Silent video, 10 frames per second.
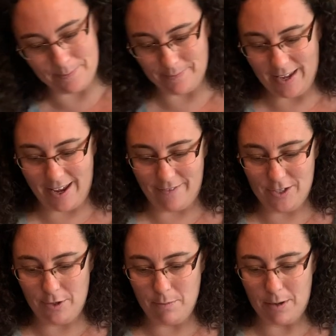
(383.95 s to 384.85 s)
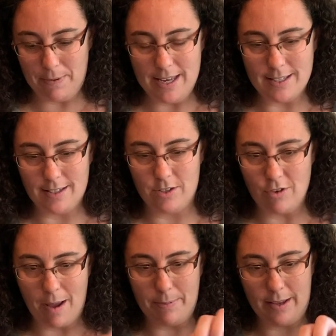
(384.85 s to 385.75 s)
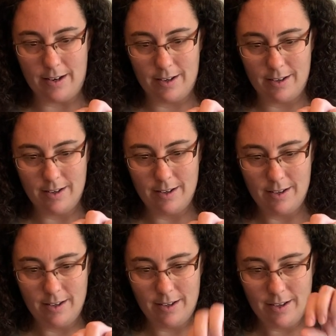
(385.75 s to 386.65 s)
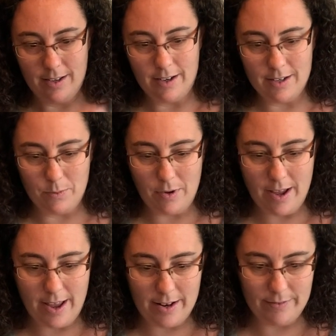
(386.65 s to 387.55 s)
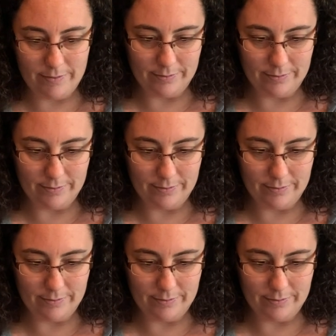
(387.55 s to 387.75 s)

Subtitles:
I have 2 more pieces drop in. Here's one.